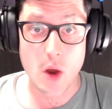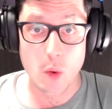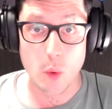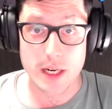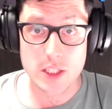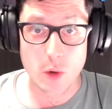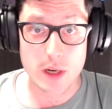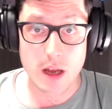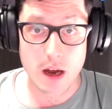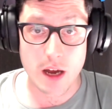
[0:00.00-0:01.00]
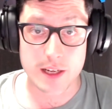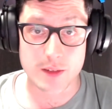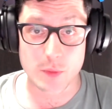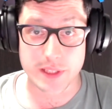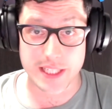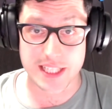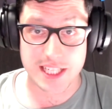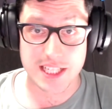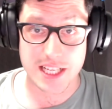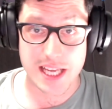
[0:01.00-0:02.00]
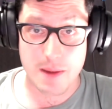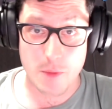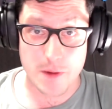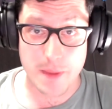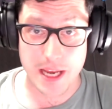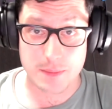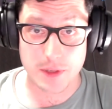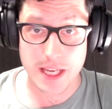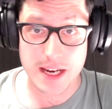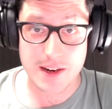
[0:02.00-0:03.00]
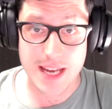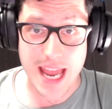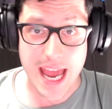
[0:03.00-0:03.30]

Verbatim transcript: What is going on with the existing M1 MacBook Air